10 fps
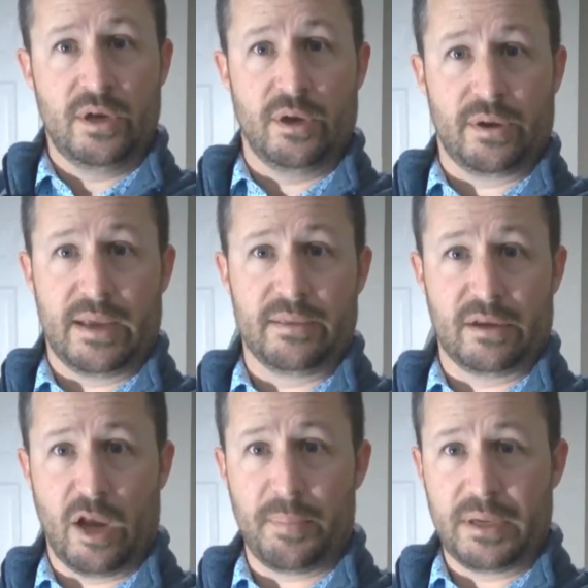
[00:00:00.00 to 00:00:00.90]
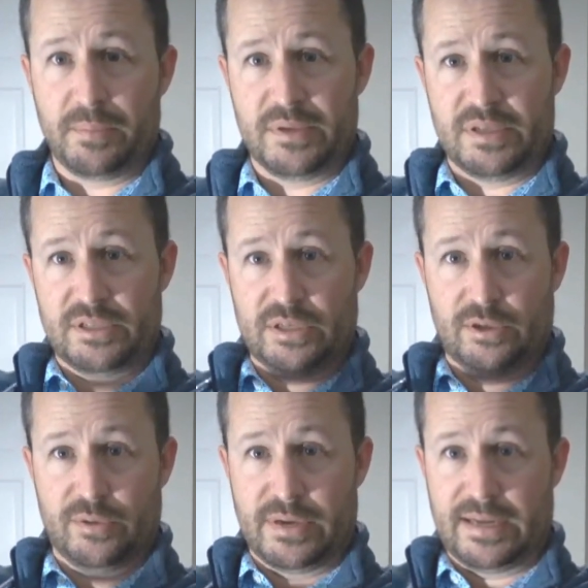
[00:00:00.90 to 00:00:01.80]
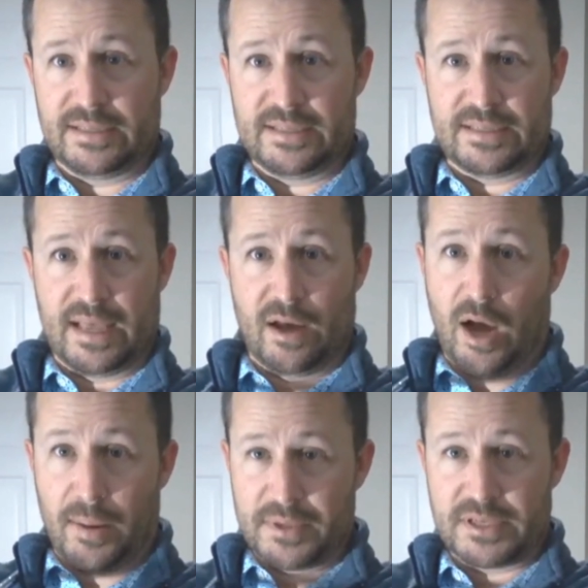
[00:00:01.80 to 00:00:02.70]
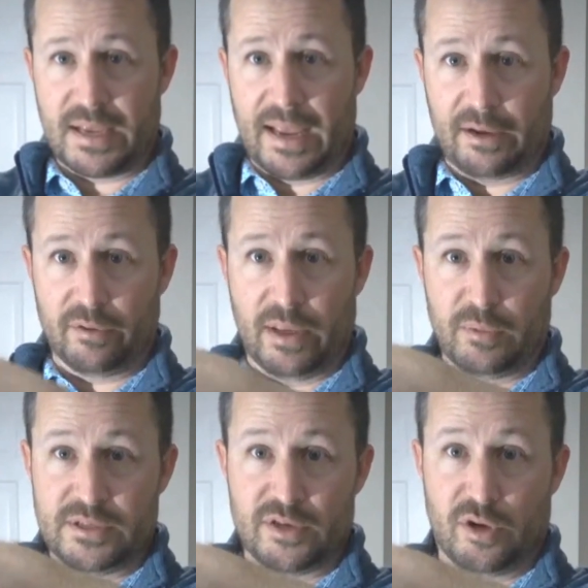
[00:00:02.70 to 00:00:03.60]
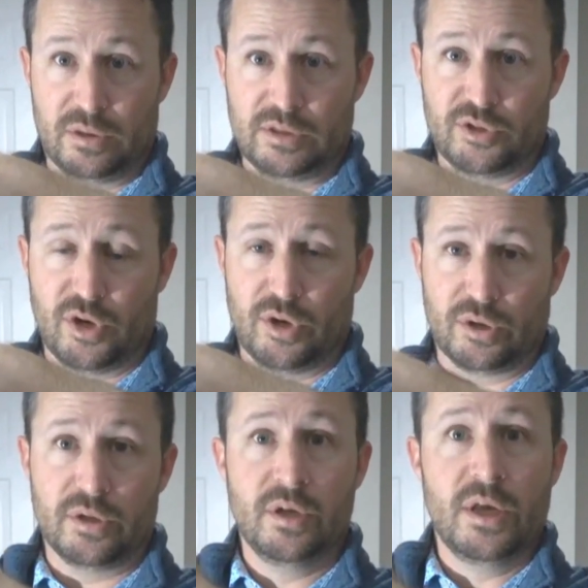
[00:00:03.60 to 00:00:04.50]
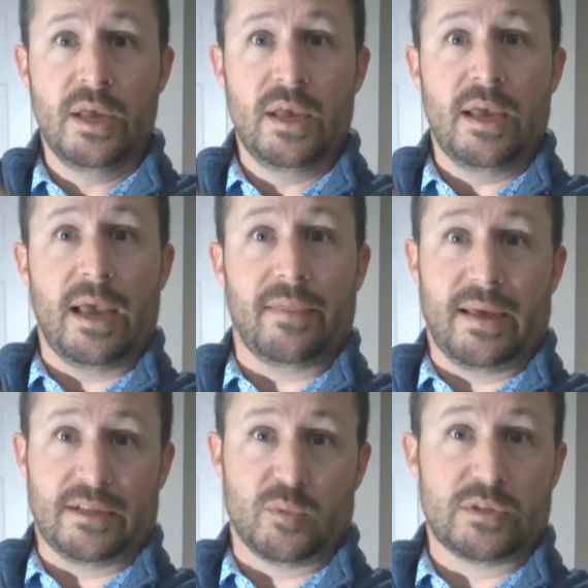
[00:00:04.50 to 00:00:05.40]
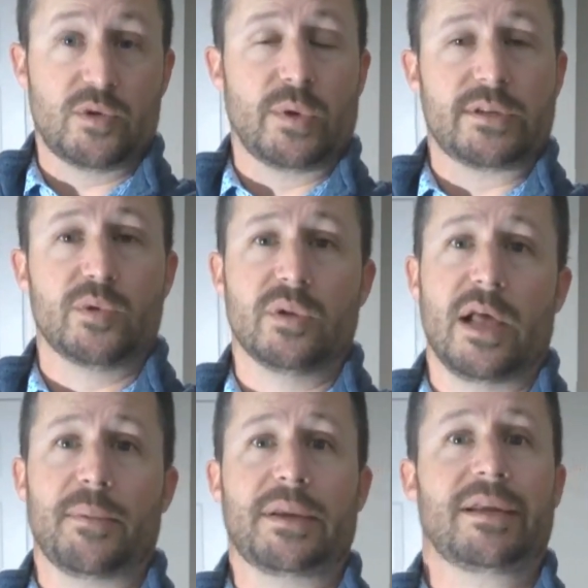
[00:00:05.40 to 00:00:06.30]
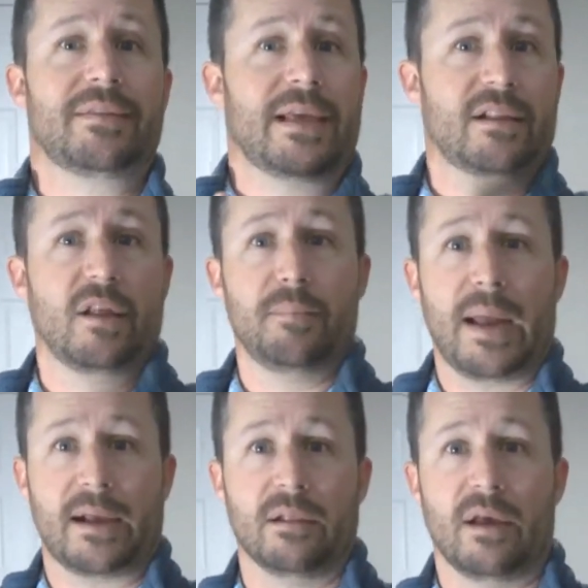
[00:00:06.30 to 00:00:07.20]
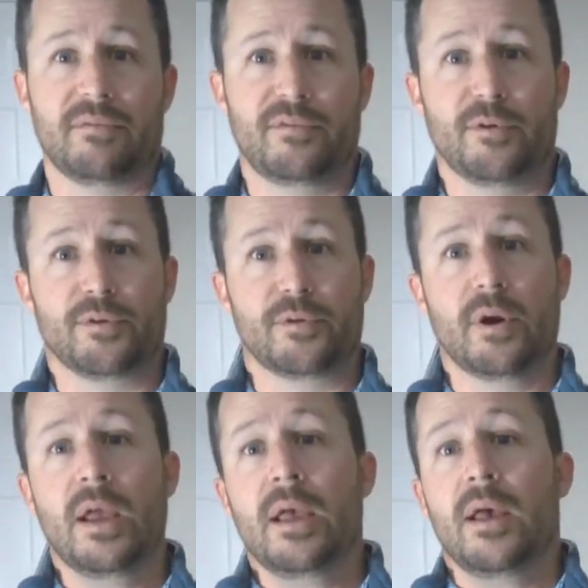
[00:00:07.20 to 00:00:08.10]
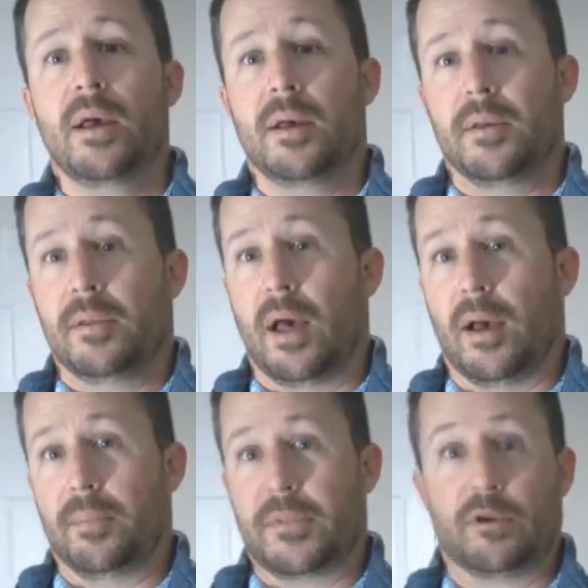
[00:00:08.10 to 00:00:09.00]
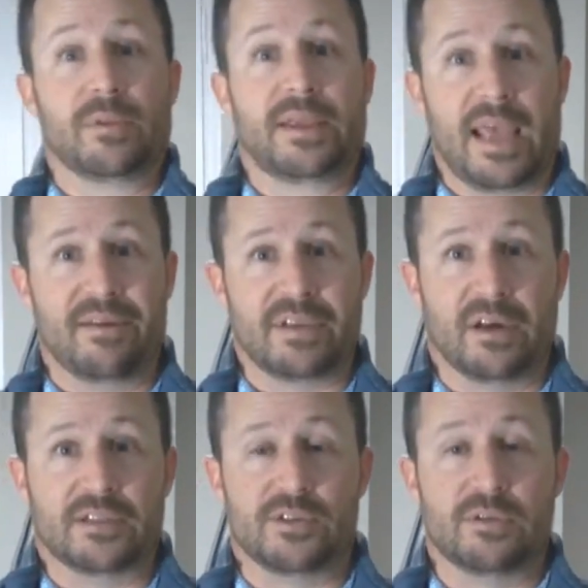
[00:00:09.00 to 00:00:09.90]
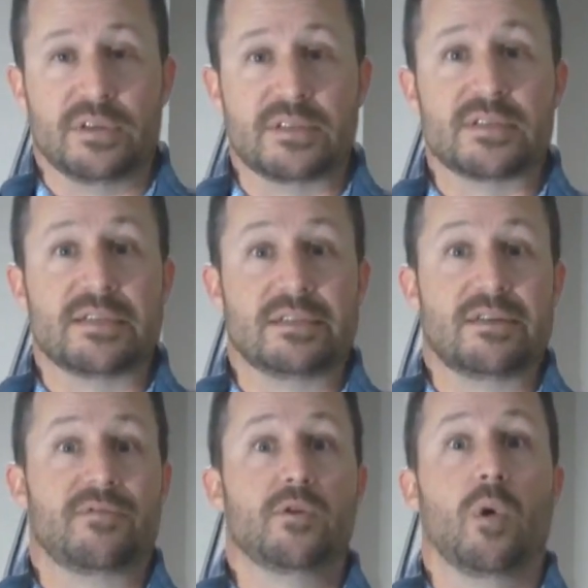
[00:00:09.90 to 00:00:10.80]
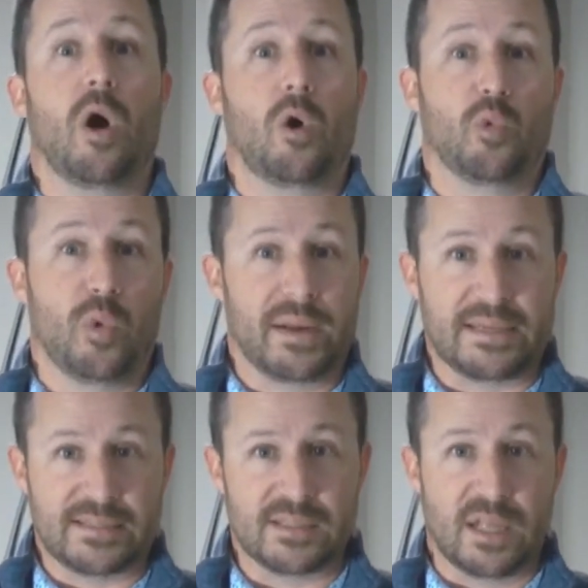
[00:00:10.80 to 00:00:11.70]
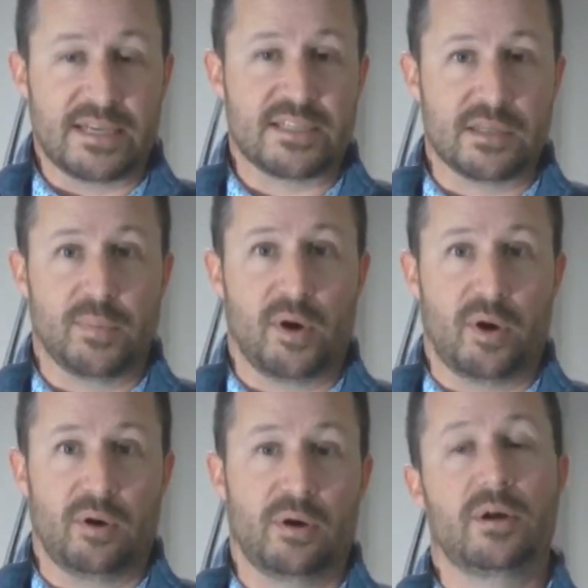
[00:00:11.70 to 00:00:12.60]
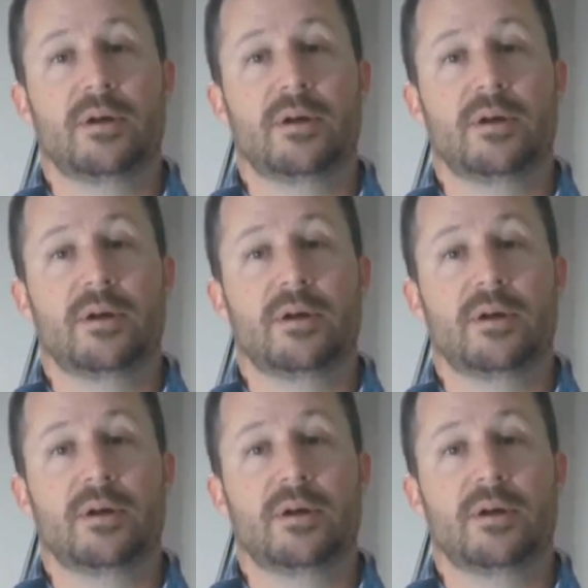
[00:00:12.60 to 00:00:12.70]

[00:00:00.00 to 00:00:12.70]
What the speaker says: Okay, the cupping position creates that opposite angle that we saw in strong, and that's what's going to allow me to get that club back a lot further. The only caveat to this is if you already slice the ball,